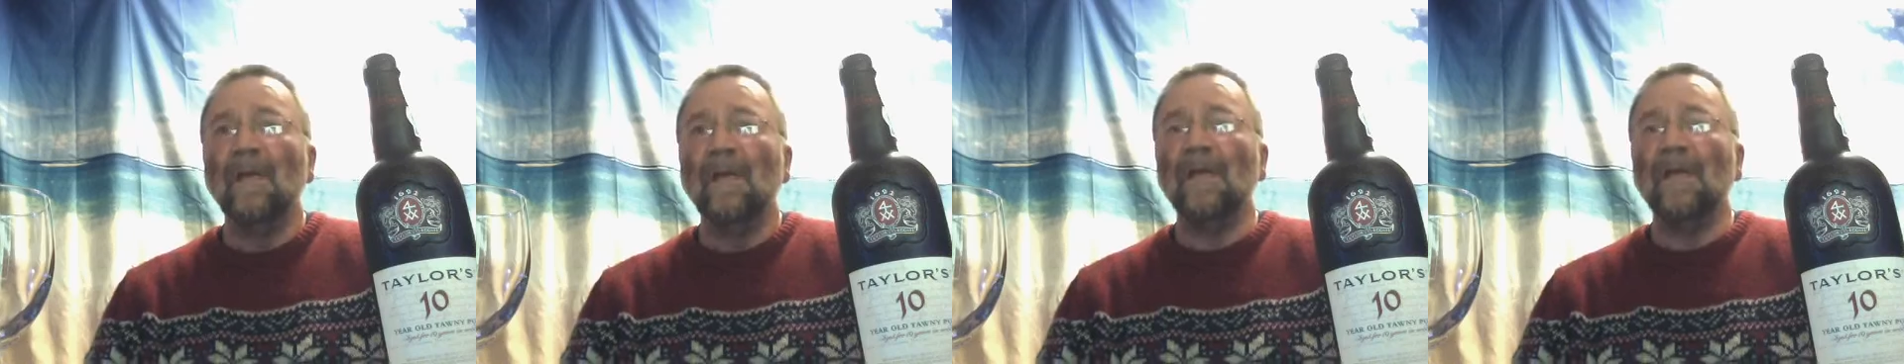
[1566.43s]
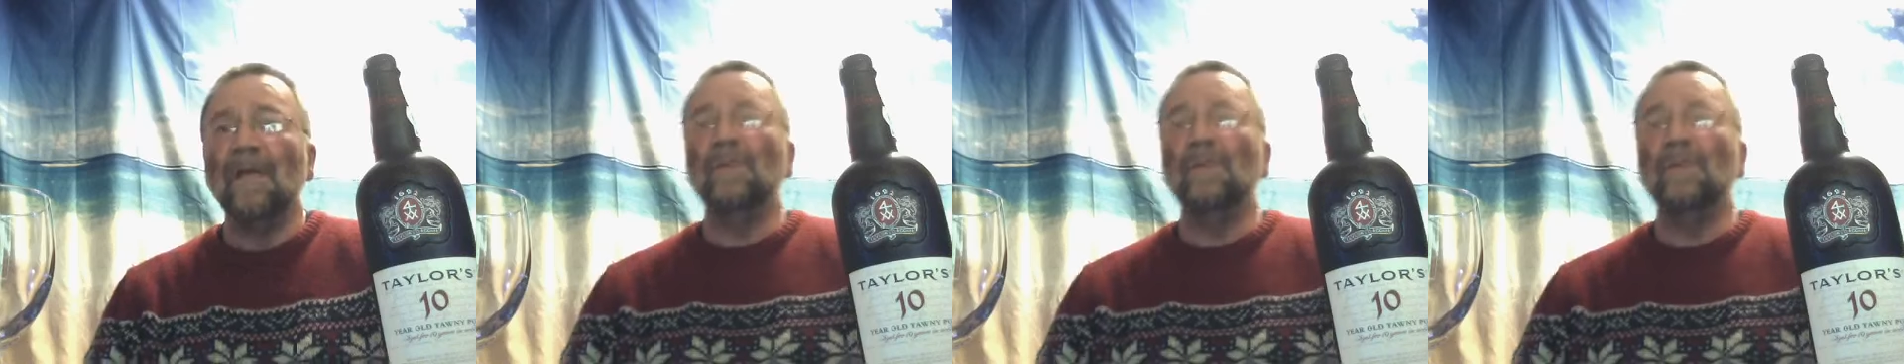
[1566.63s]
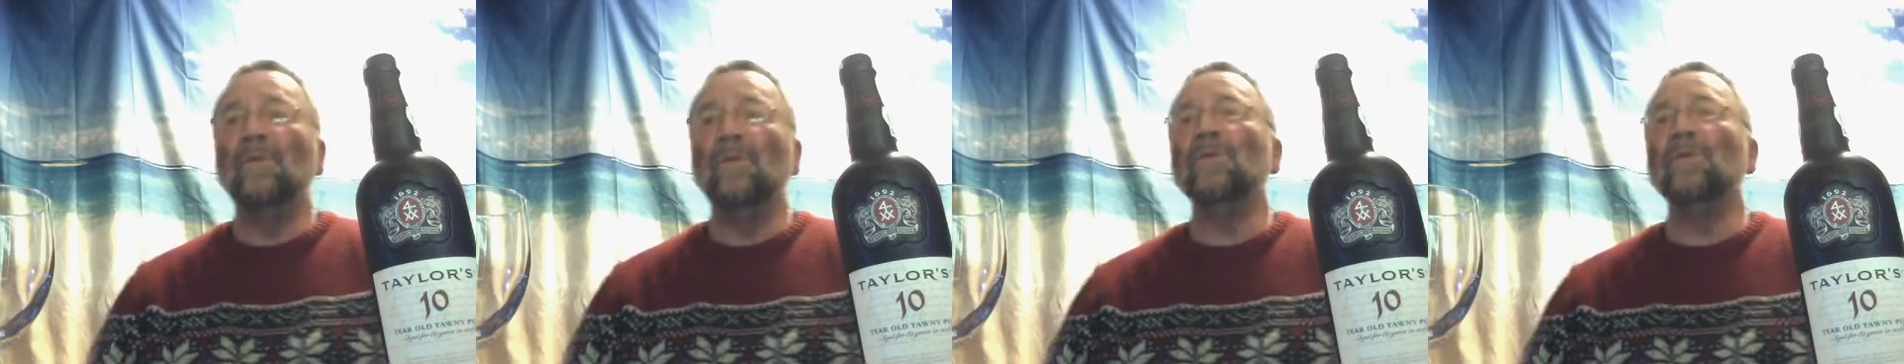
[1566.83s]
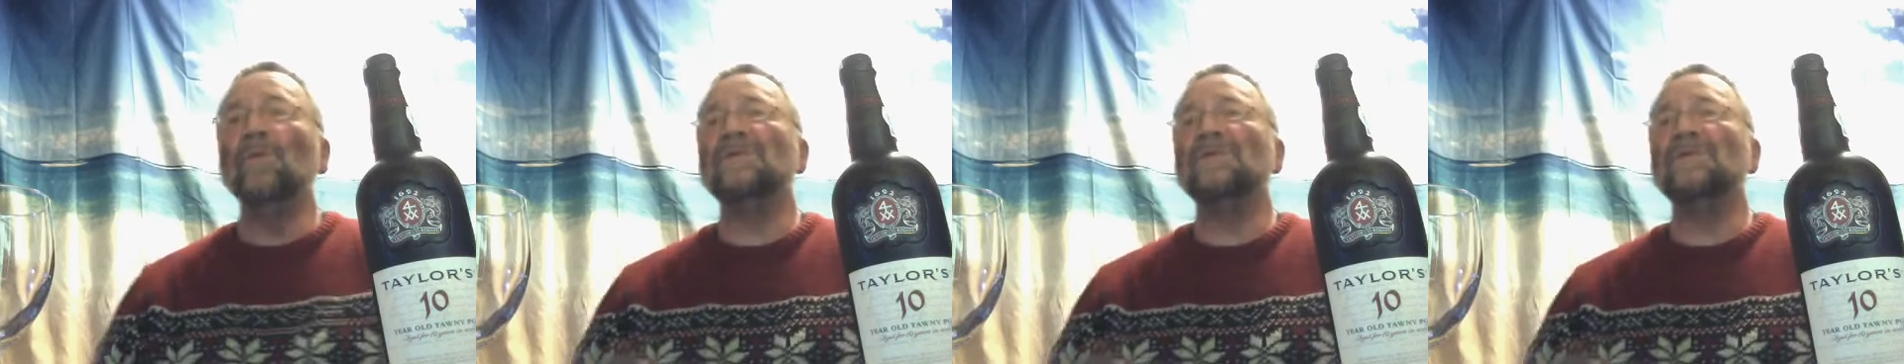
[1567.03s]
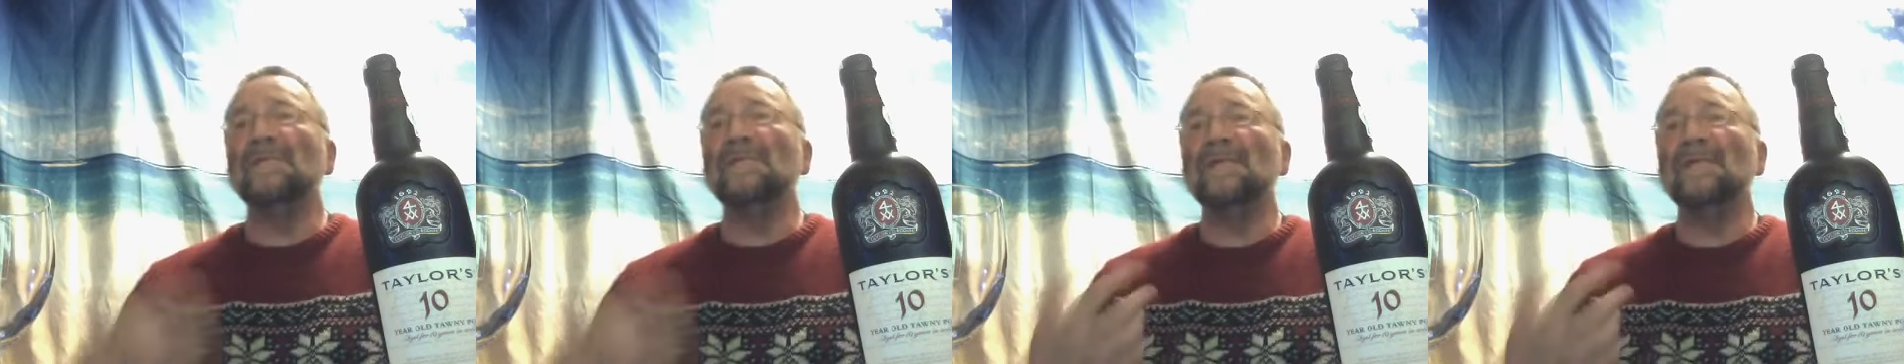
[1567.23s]
and the
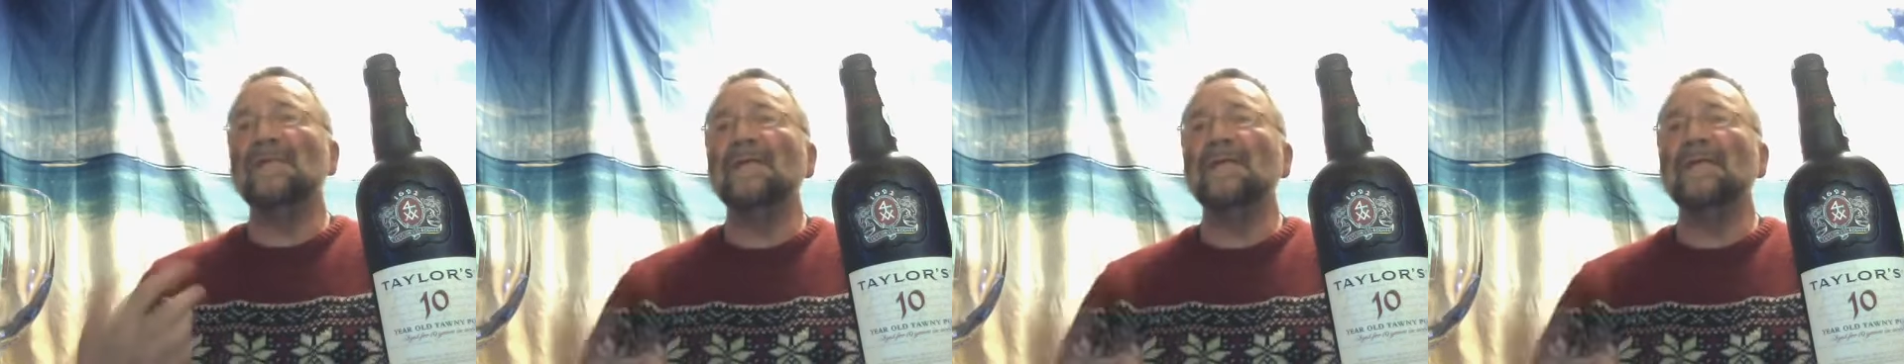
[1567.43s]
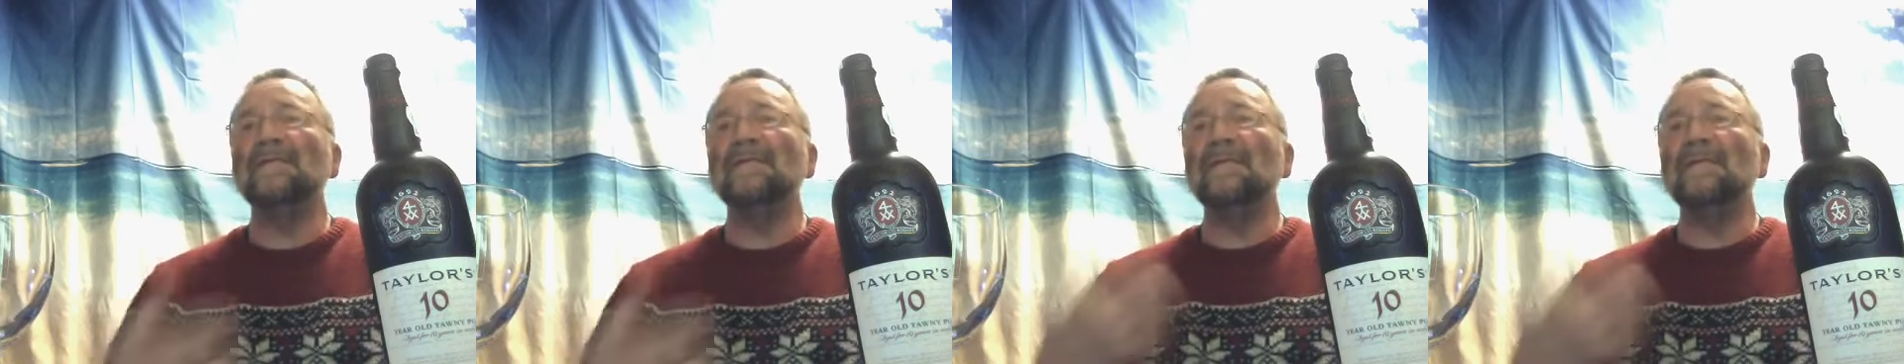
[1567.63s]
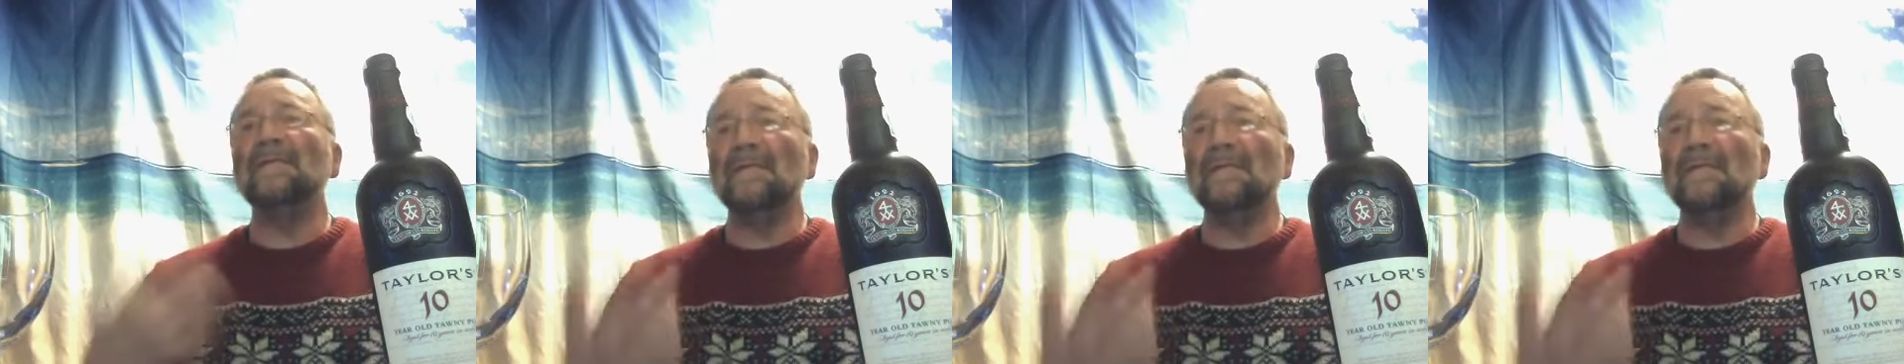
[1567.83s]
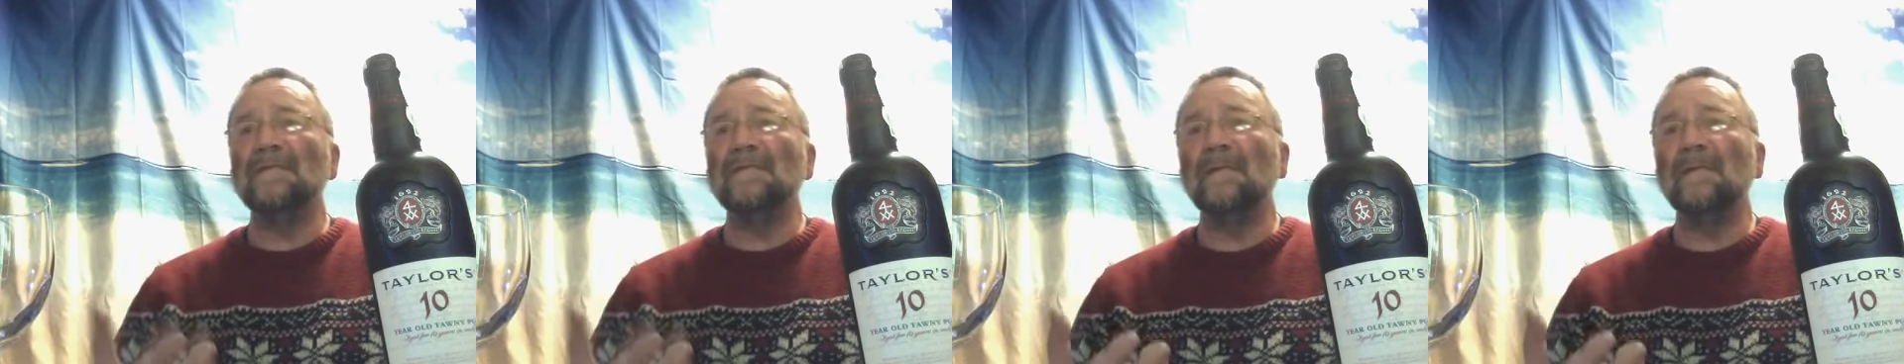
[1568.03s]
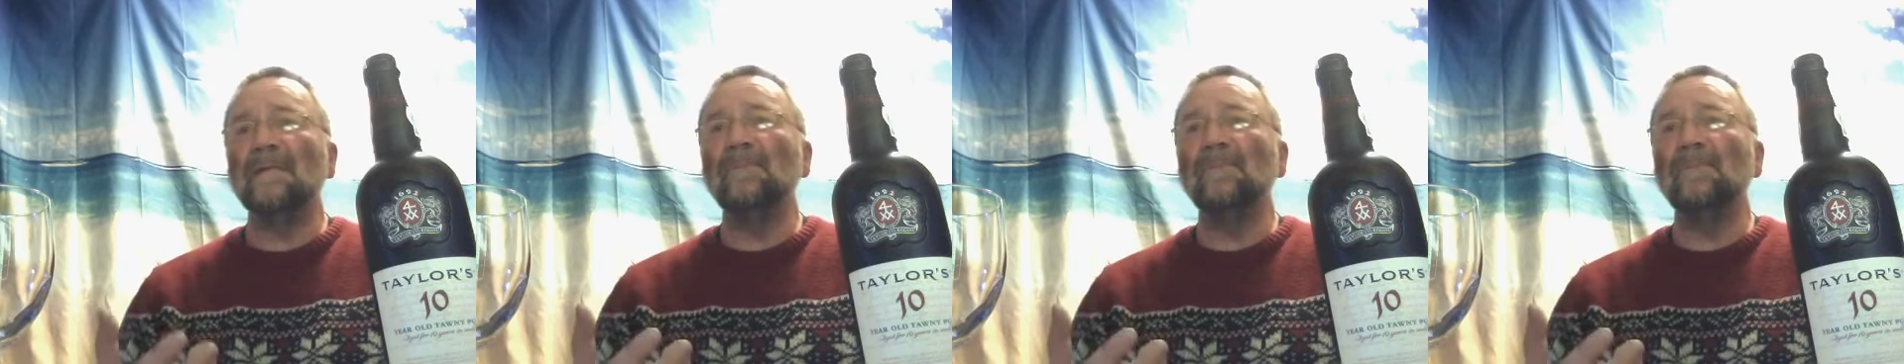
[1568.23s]
ports are tasted, they're
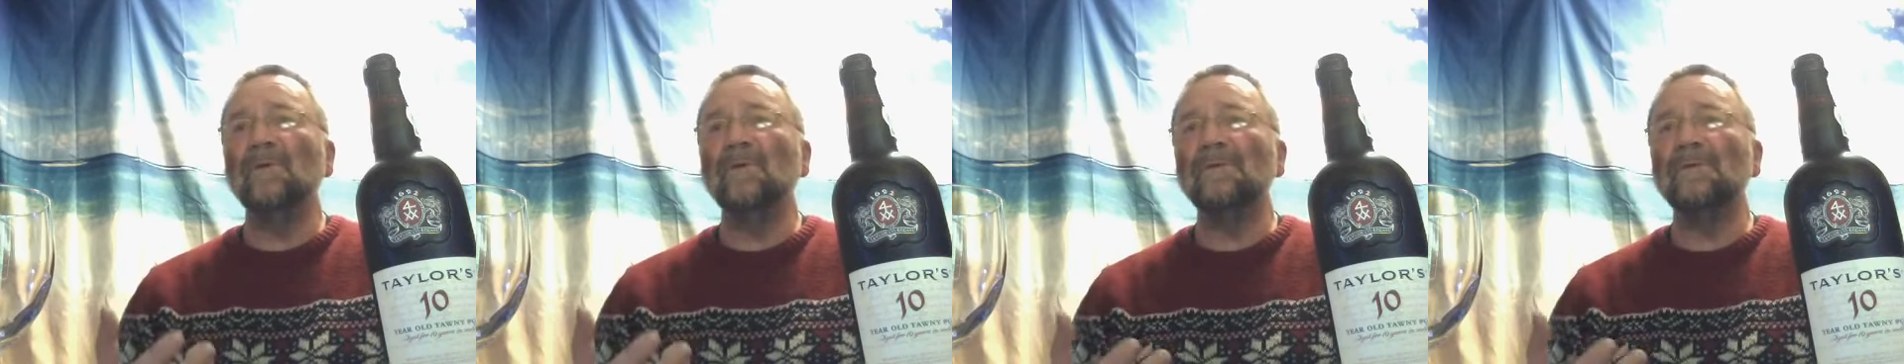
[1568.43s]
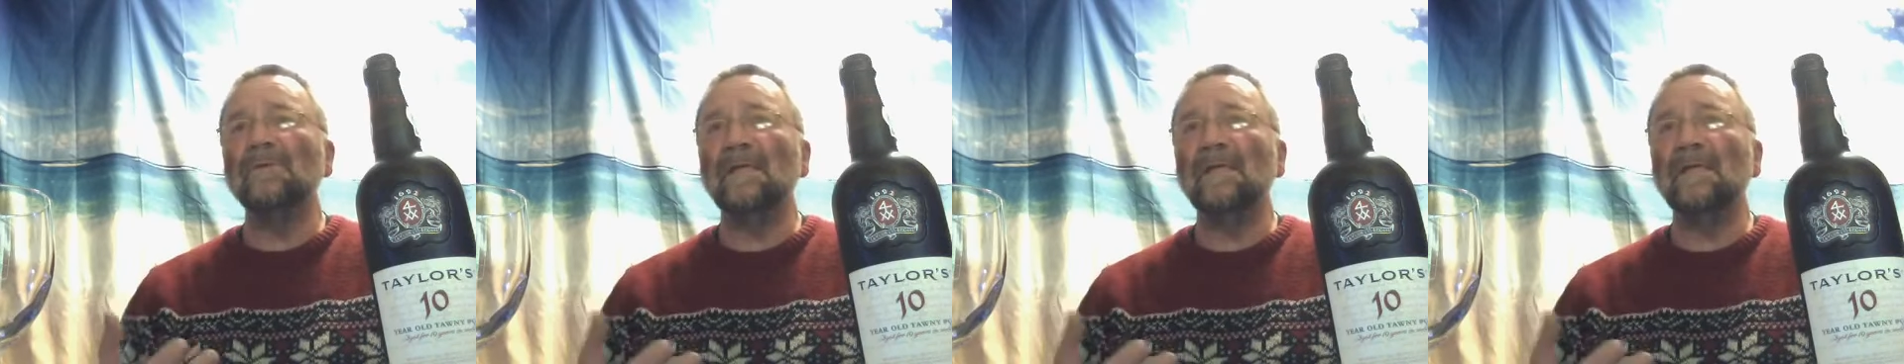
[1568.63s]
sampled,